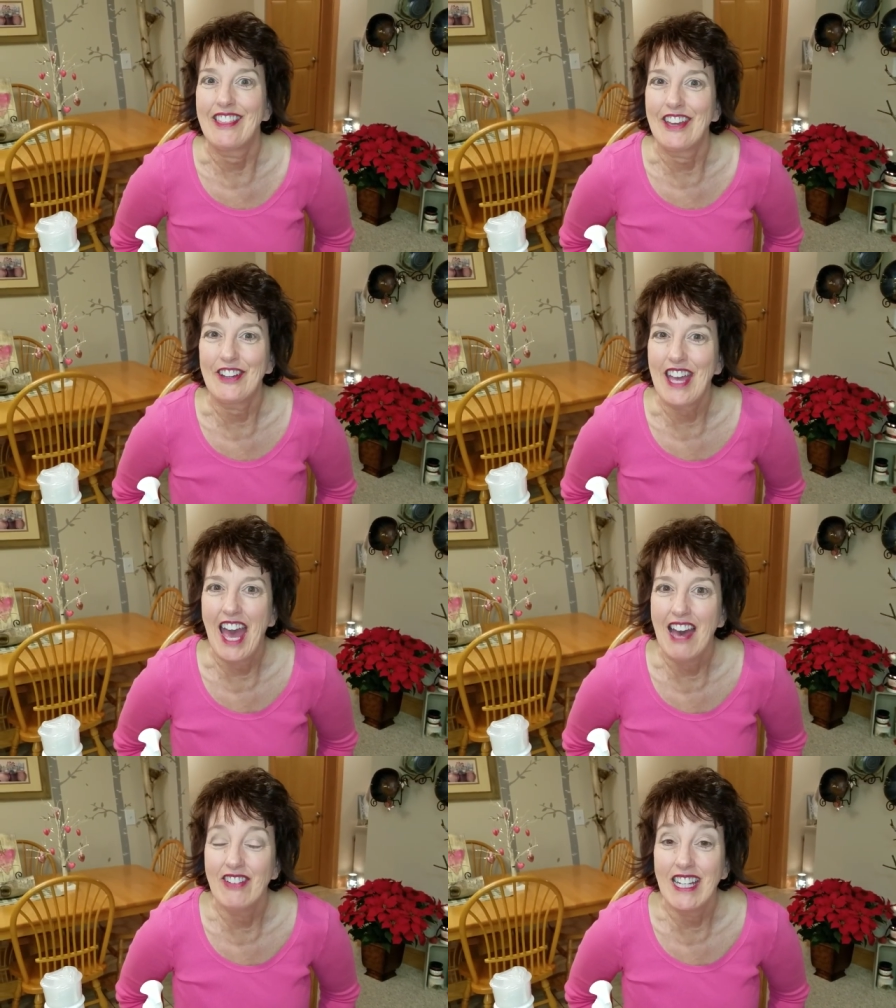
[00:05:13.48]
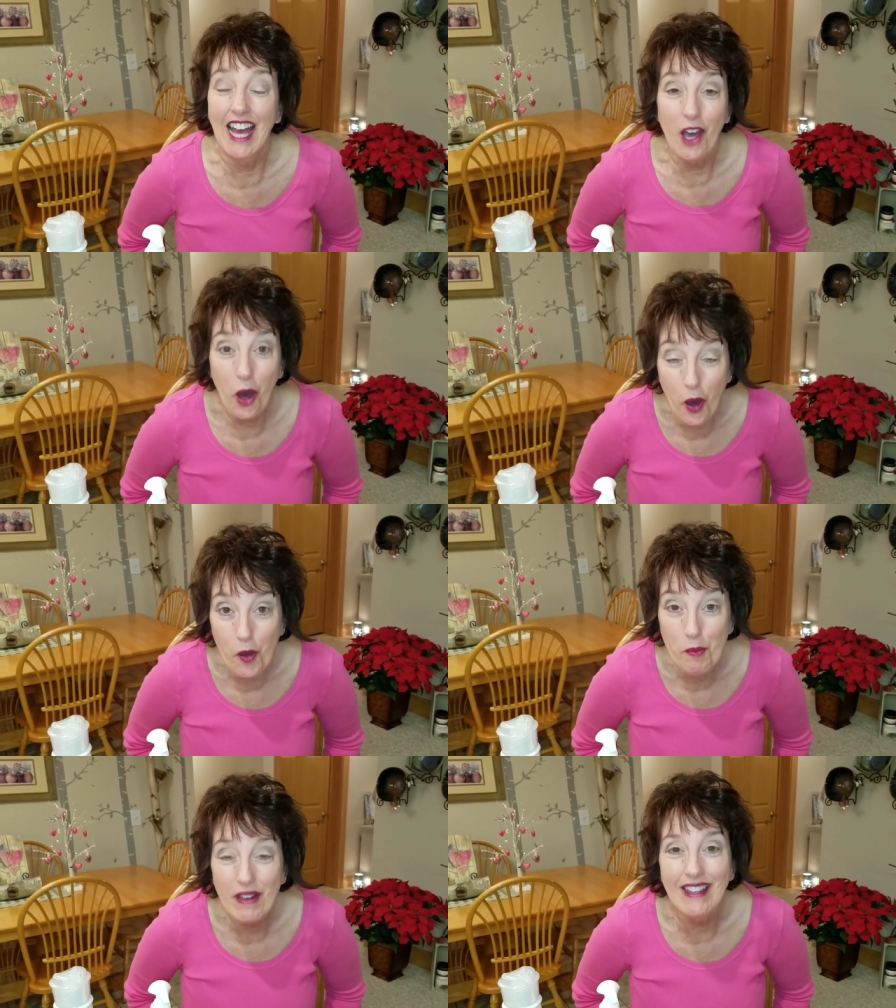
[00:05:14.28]
there you have it. I
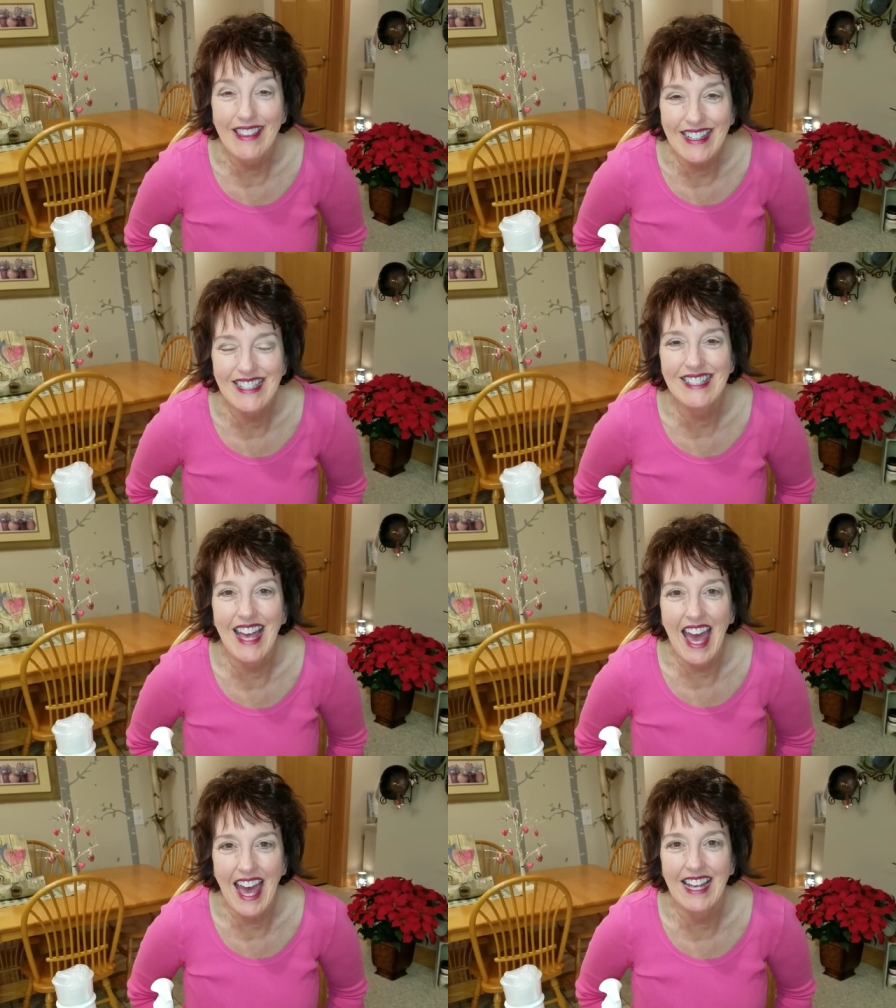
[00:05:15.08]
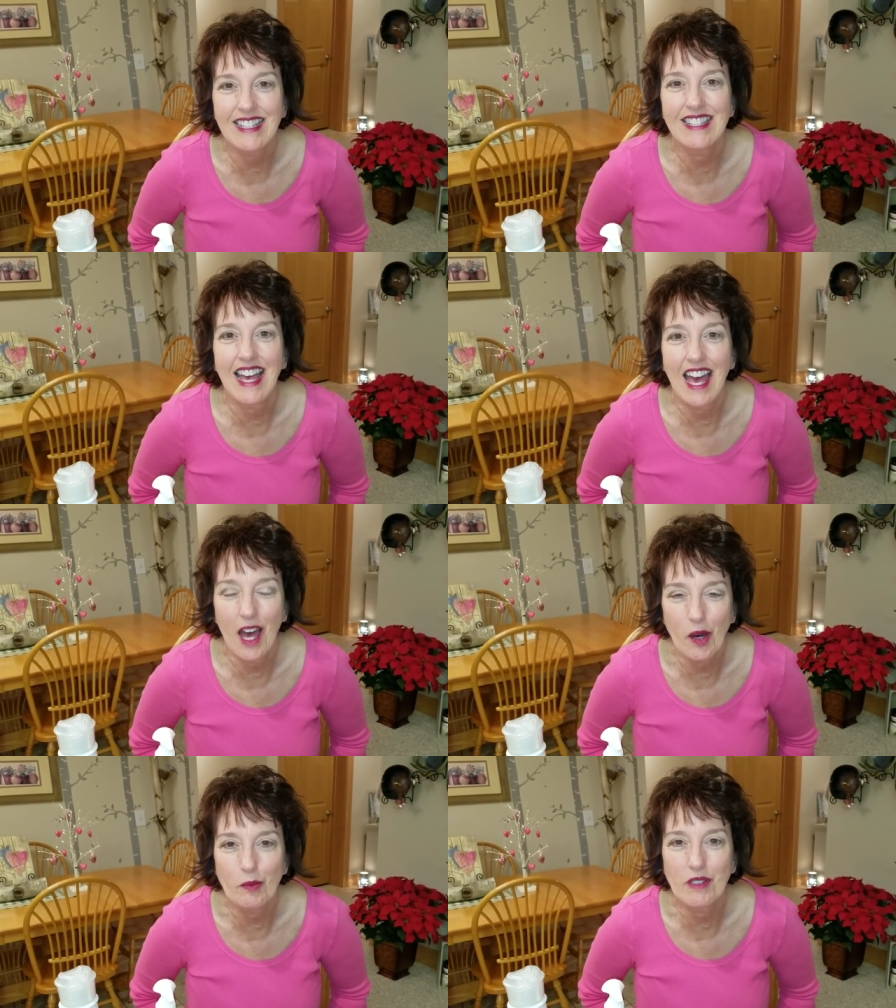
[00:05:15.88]
hope this has
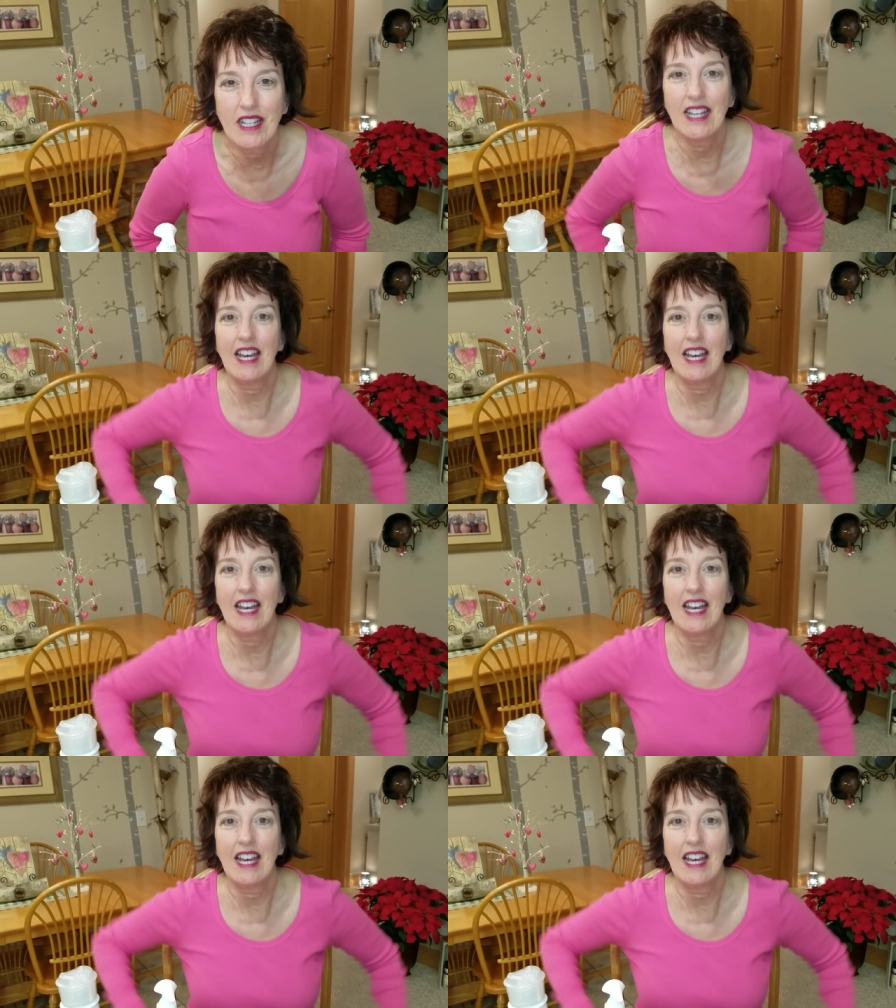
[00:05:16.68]
helped.